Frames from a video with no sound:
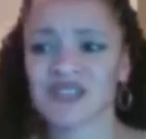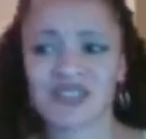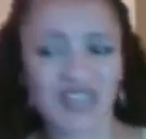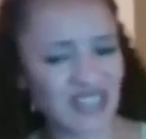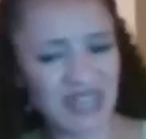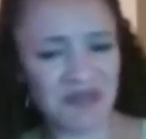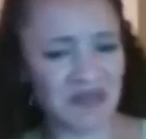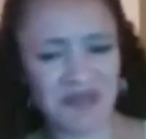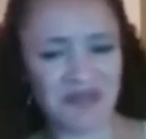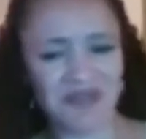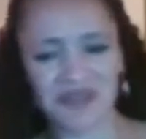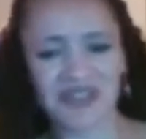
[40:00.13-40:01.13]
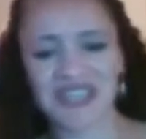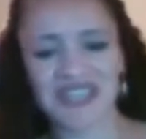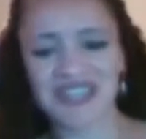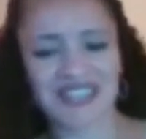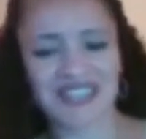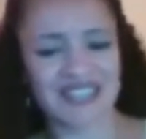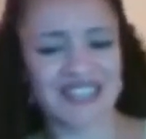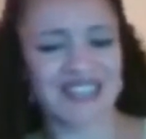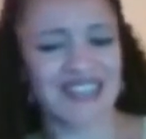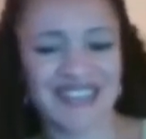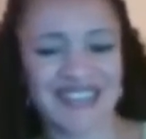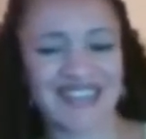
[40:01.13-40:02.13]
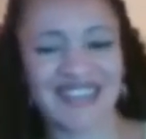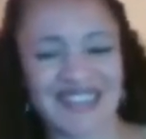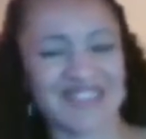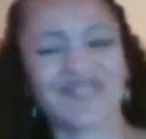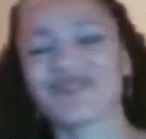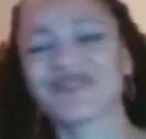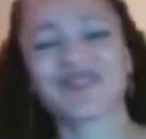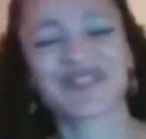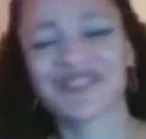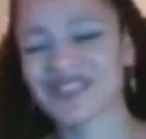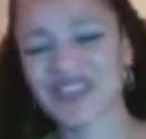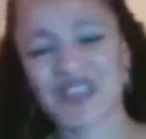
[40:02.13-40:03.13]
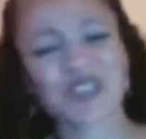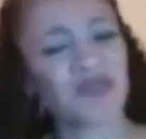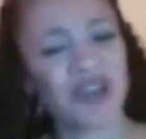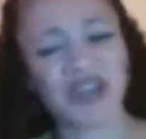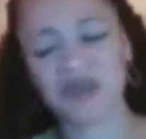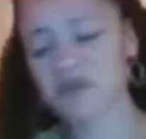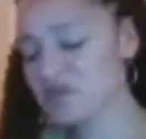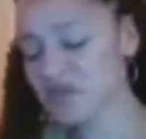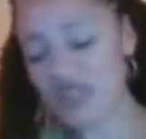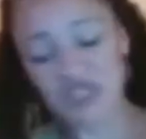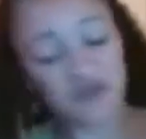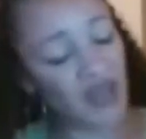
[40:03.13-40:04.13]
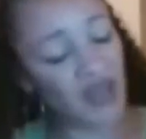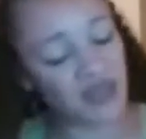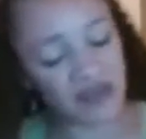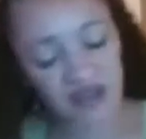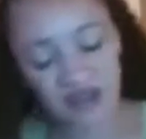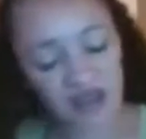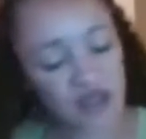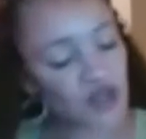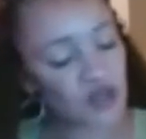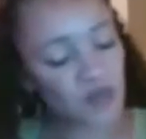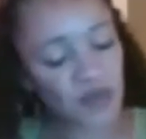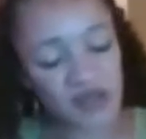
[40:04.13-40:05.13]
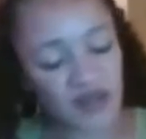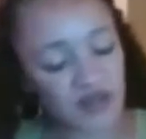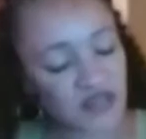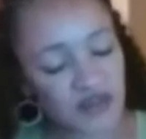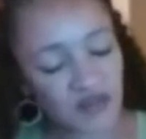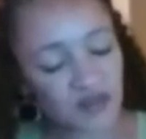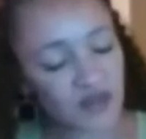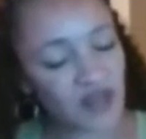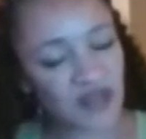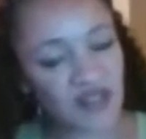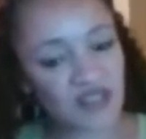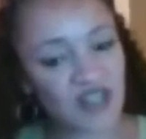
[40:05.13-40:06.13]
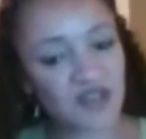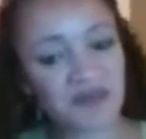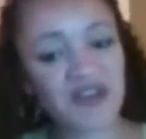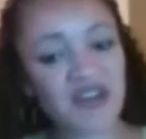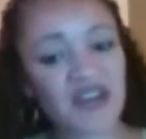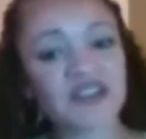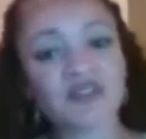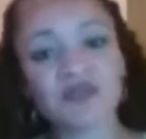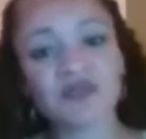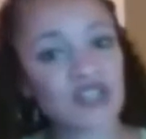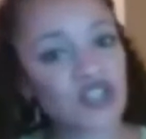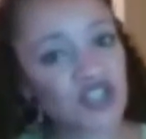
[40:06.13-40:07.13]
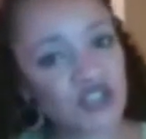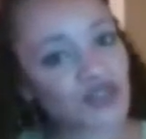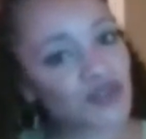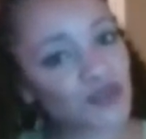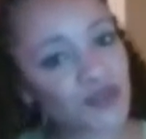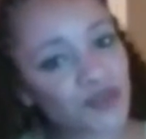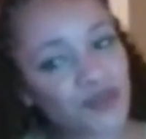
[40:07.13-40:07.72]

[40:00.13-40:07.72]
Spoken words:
she was like, we're never your kids. It's fine. It's fine. We're not going to talk about continuity issues.